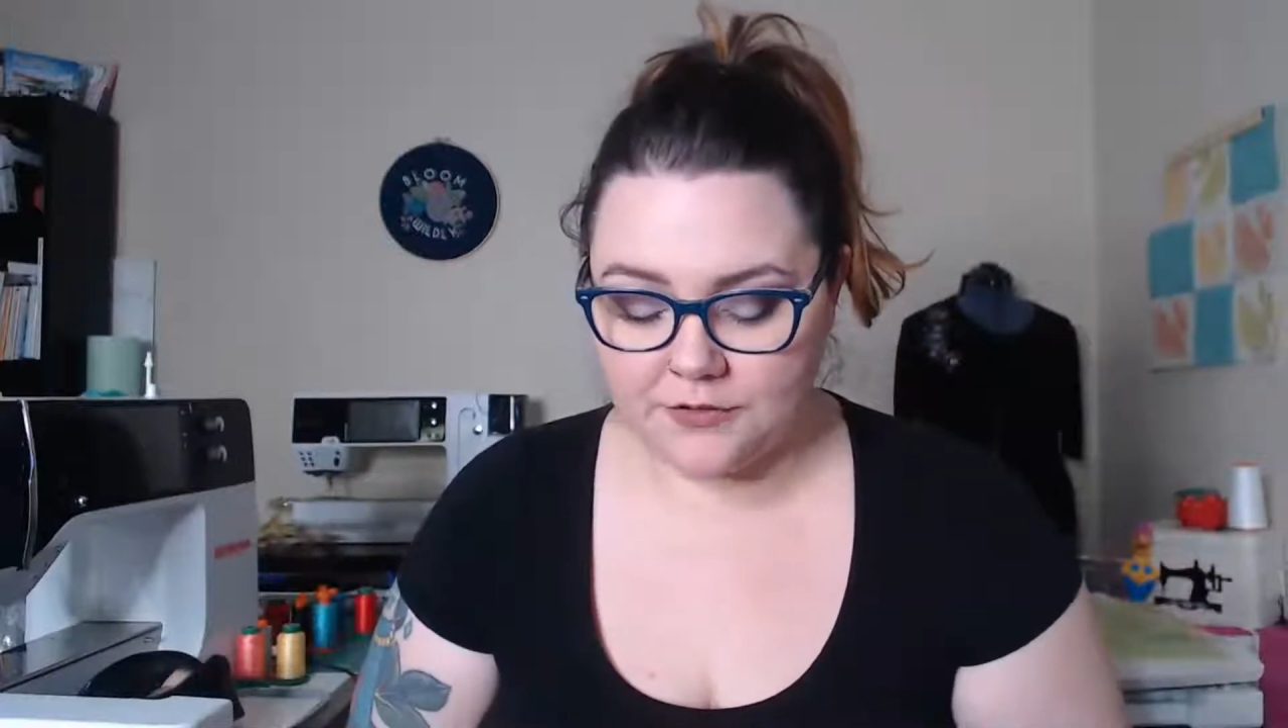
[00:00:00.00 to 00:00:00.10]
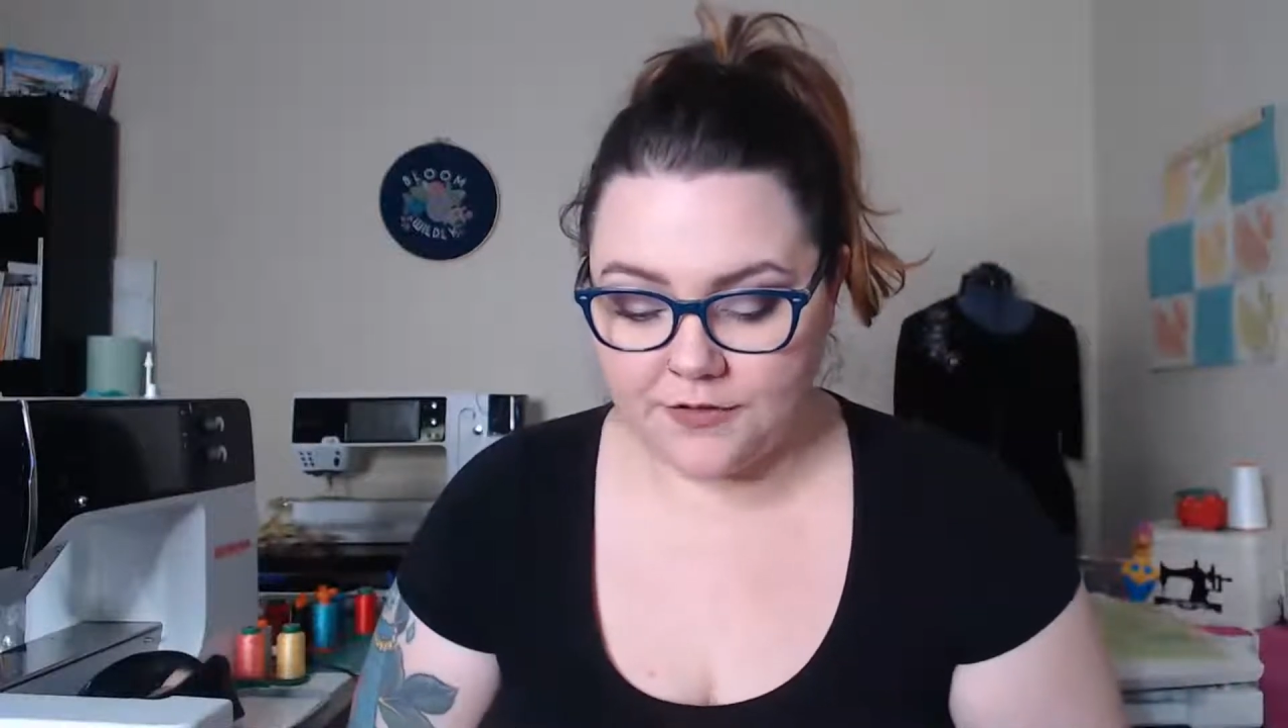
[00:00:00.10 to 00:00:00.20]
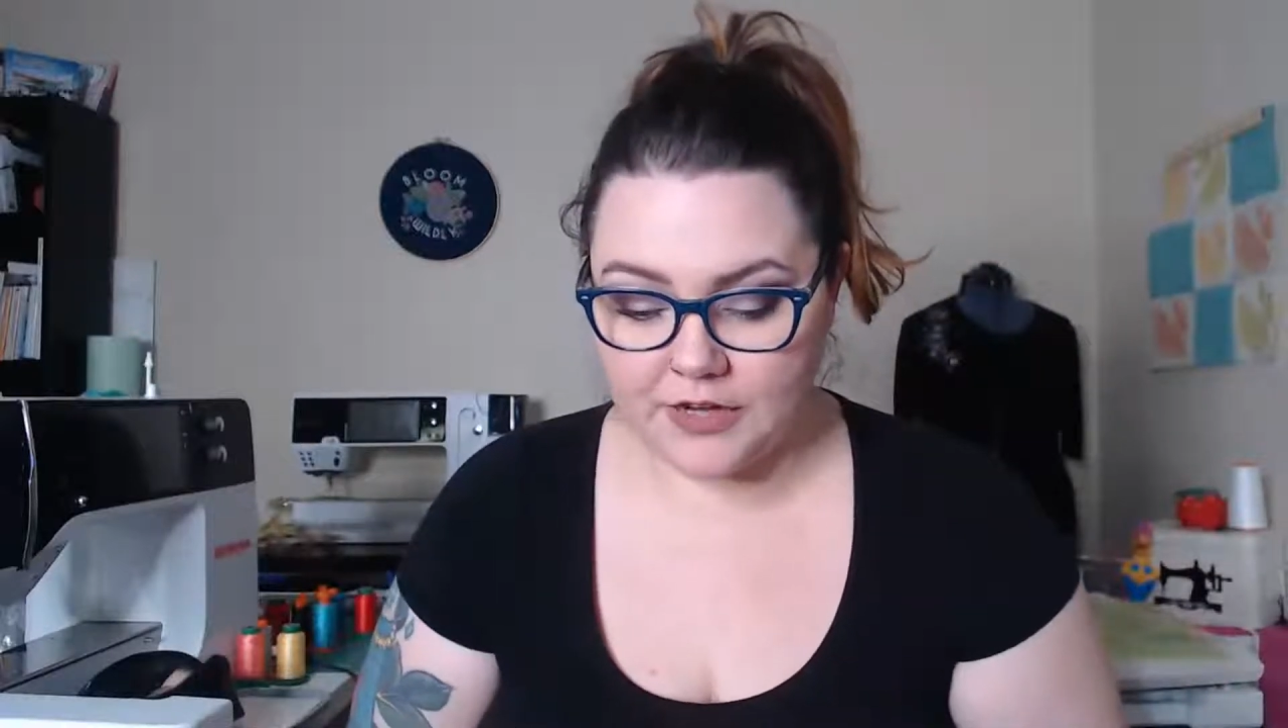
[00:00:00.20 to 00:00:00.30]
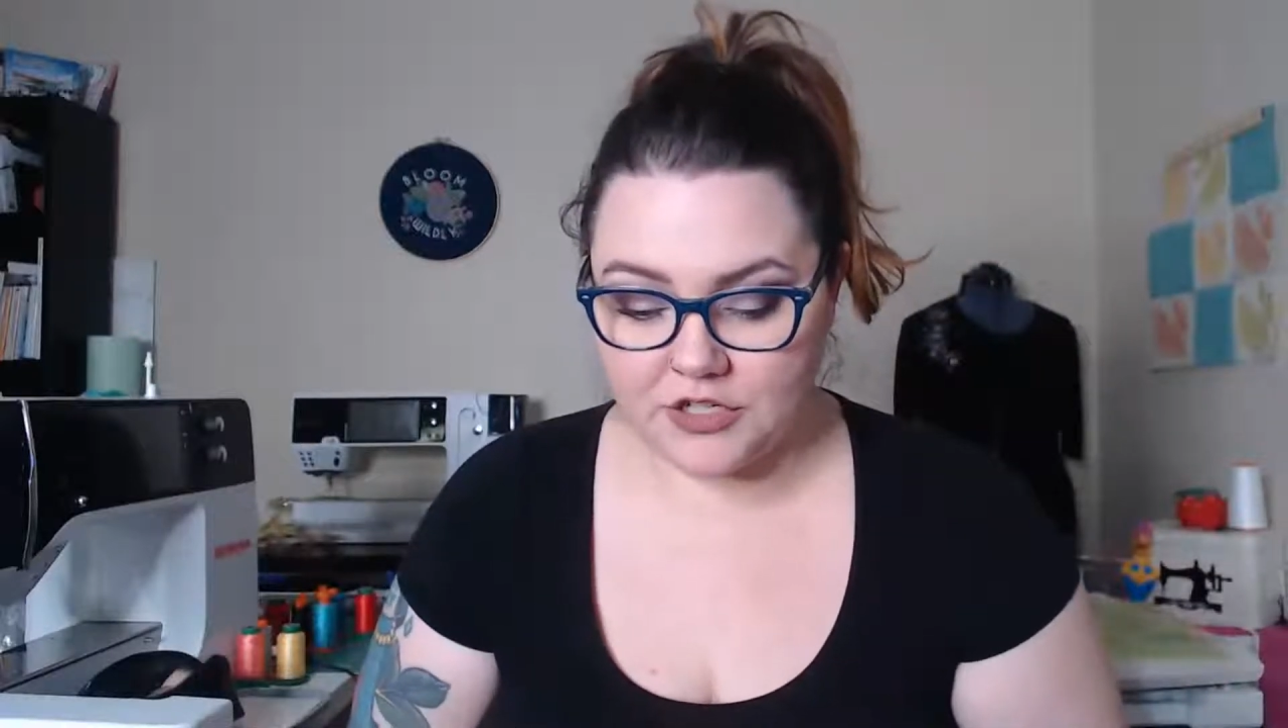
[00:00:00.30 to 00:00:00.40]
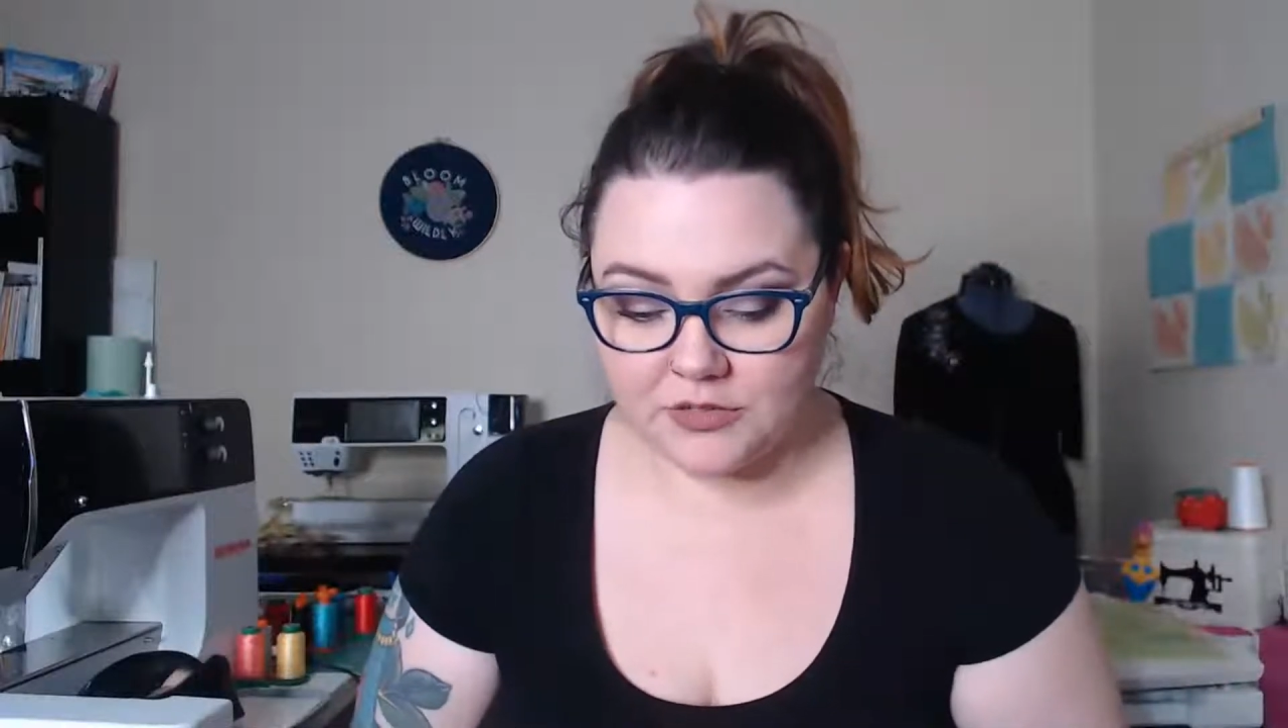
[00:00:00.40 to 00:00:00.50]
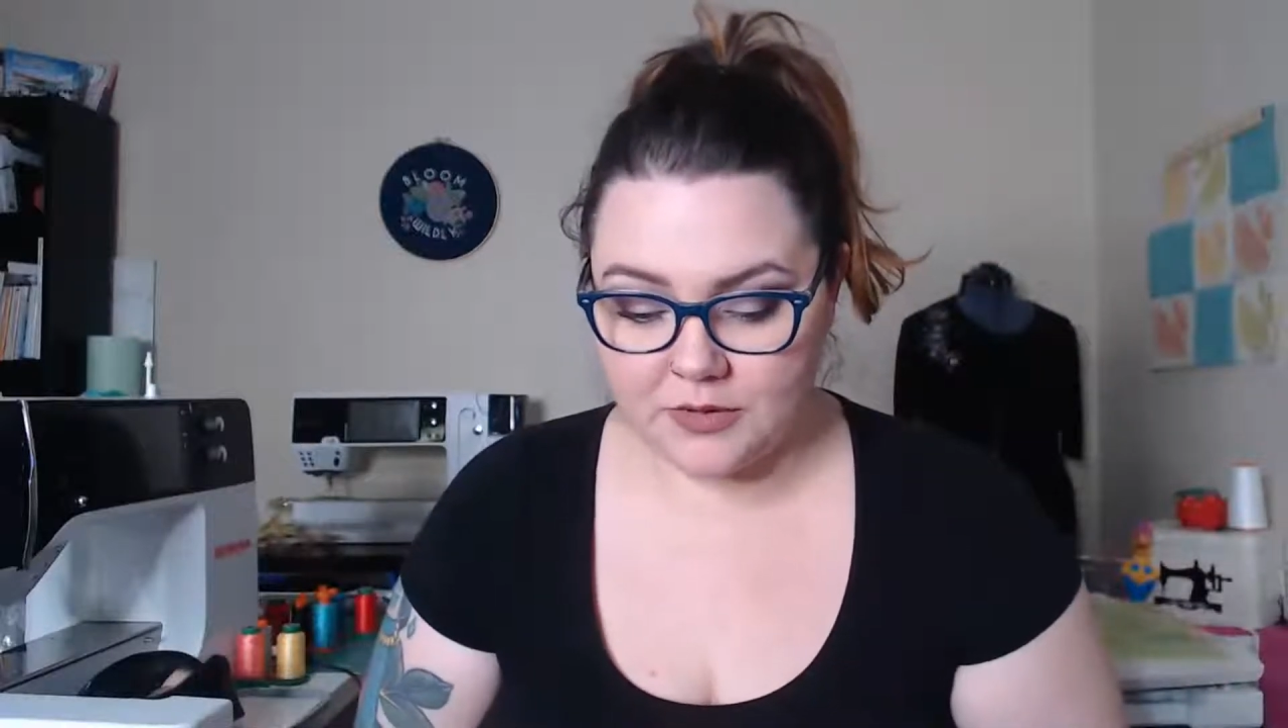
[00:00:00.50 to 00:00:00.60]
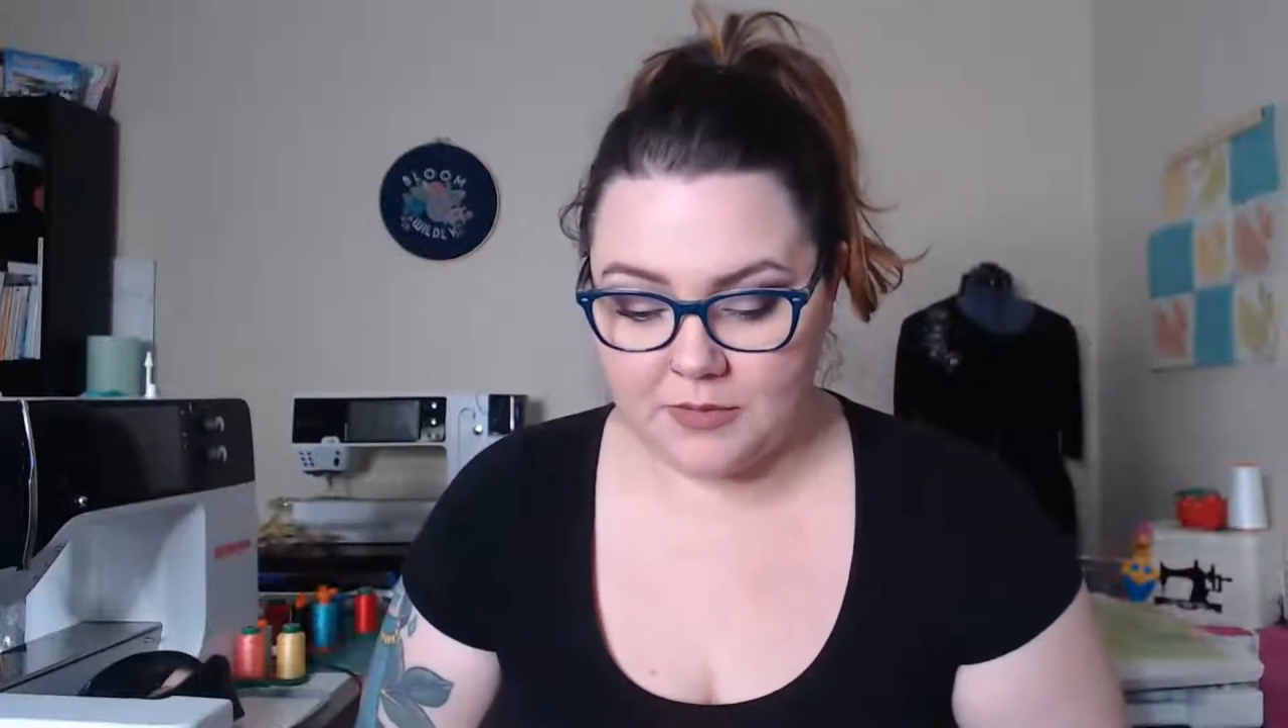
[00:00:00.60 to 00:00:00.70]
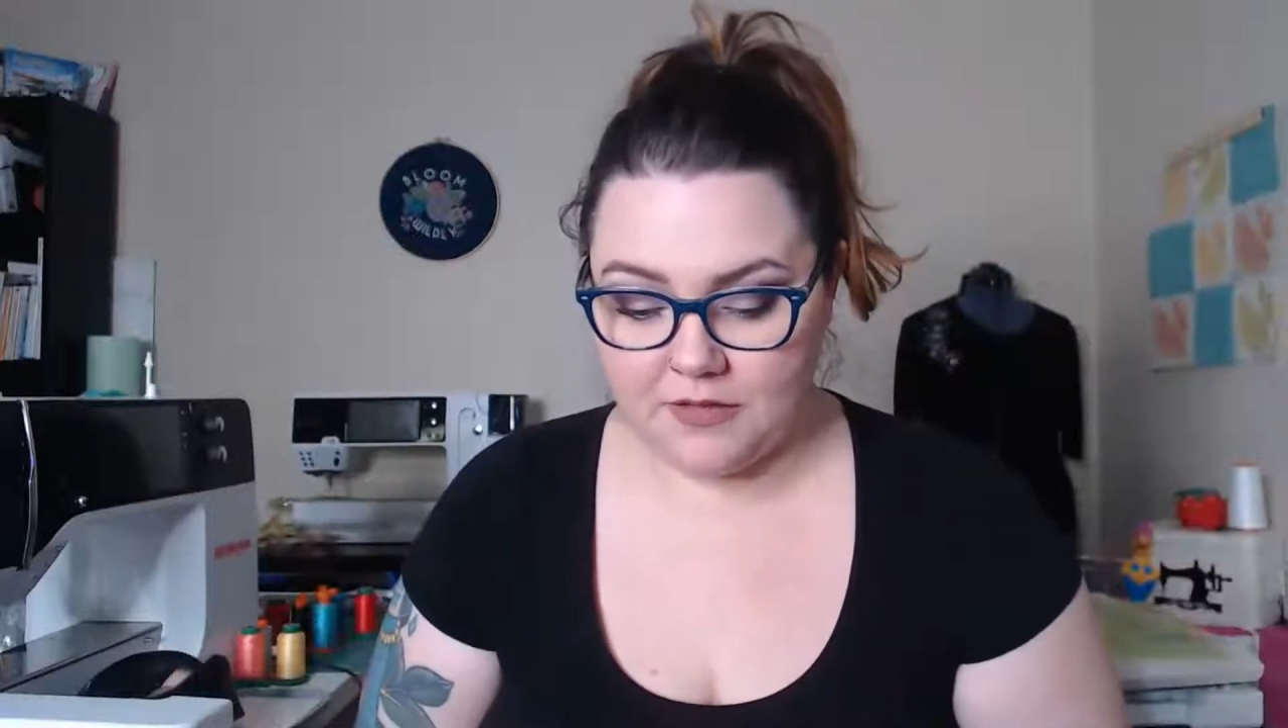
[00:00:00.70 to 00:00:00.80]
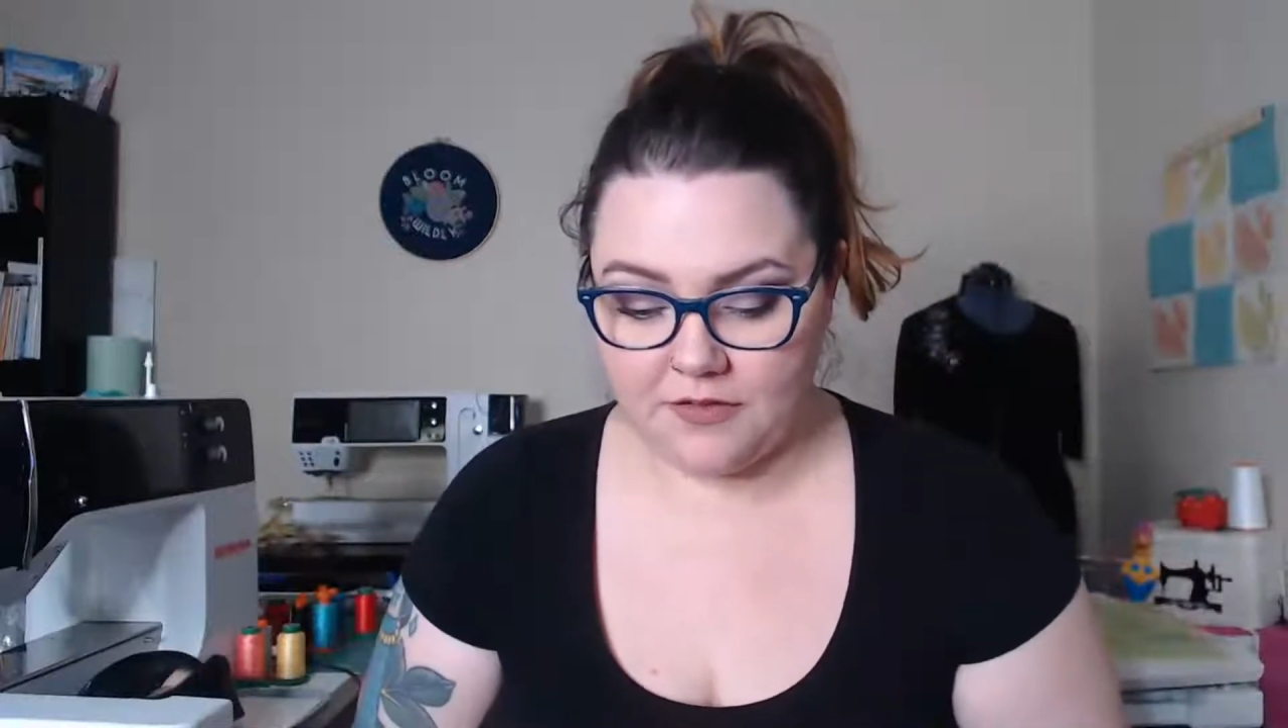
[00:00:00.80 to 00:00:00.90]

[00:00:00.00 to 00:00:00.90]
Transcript: fudge is one of my